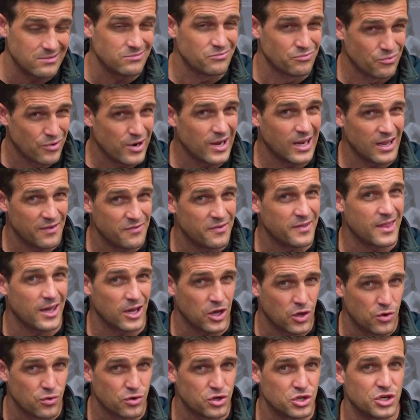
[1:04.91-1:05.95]
really for
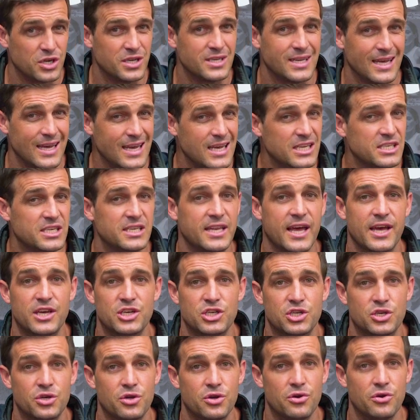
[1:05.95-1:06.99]
that cushioned, easy day
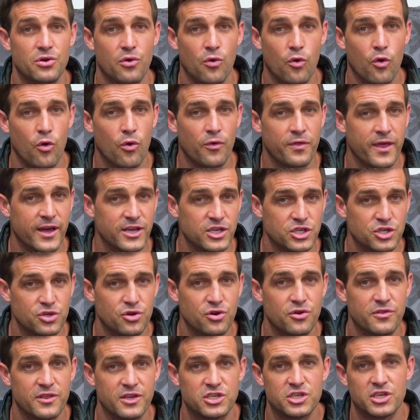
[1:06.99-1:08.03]
shoe or that
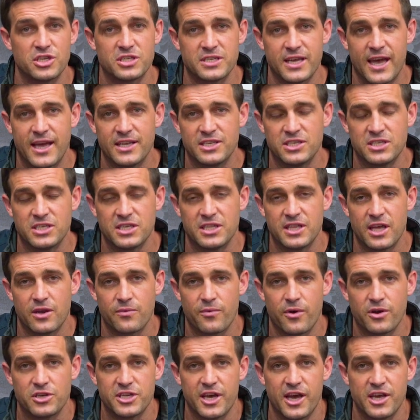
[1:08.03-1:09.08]
shoe that just adds into their
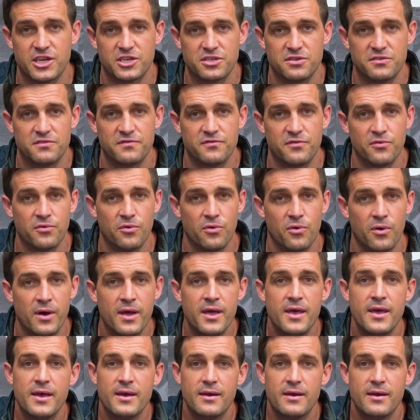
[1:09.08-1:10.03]
rotation for